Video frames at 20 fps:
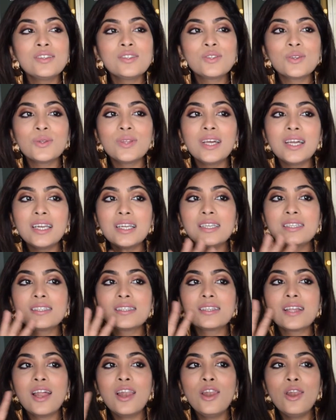So there
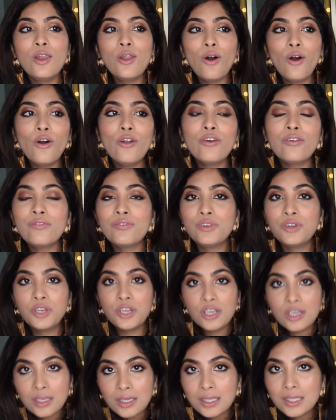is a lot of
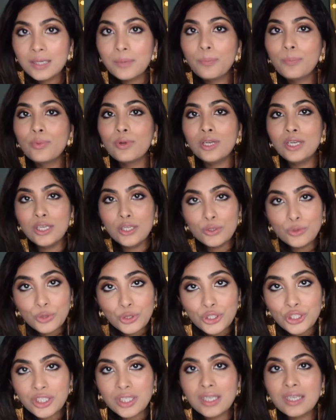dirt,
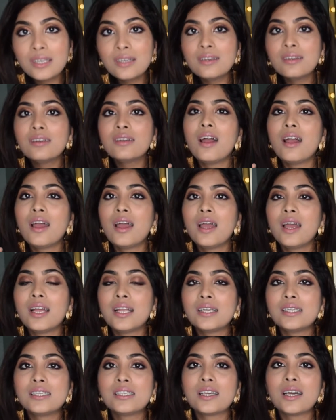pollution,
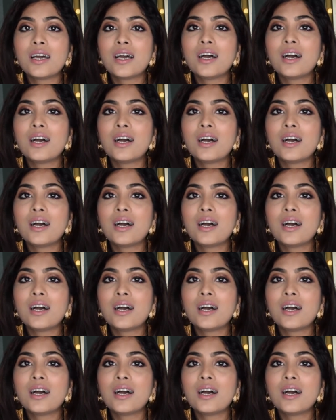and